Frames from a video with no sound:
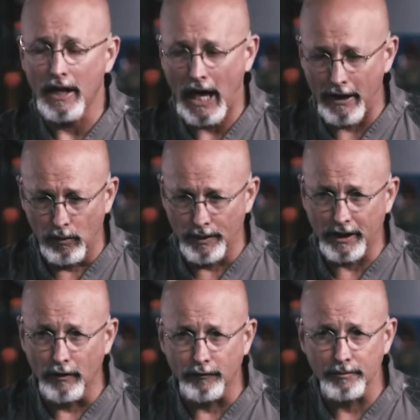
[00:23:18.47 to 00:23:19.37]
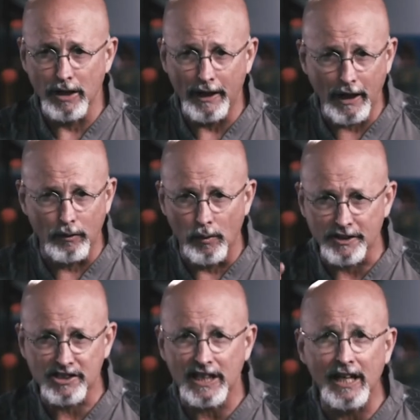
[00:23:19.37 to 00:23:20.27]
I don't want to hear from God. I don't want
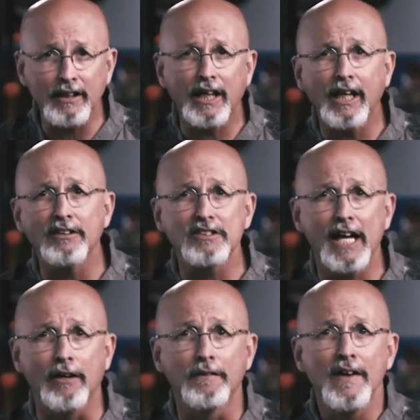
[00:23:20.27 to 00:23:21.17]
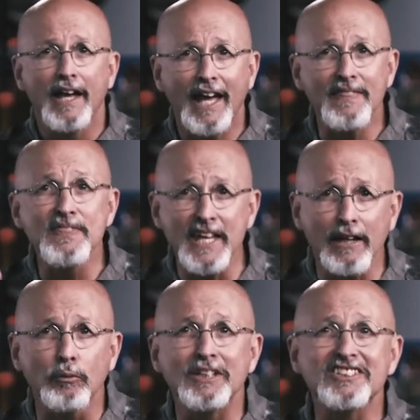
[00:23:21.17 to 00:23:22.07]
to stand kings down. And
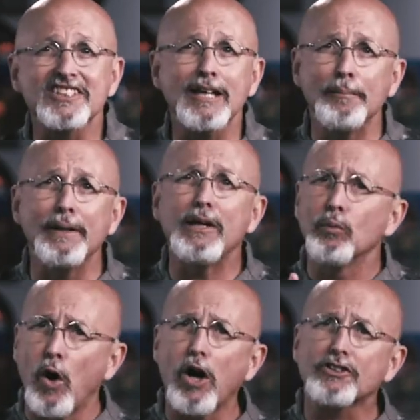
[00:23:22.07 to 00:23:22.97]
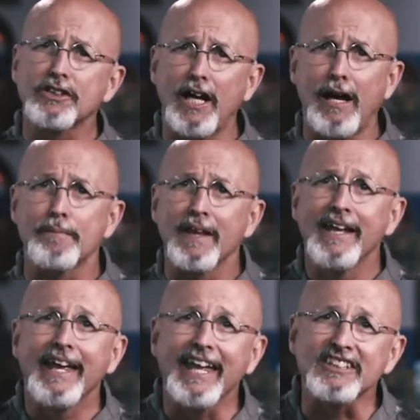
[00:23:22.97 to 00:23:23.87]
then when somebody walks up
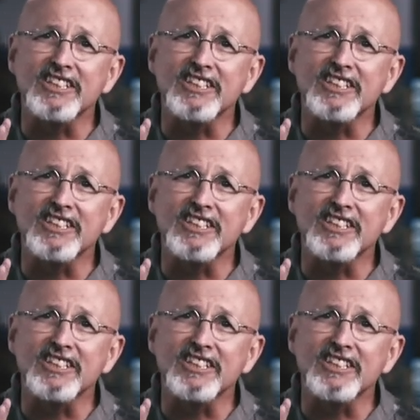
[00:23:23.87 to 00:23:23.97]
and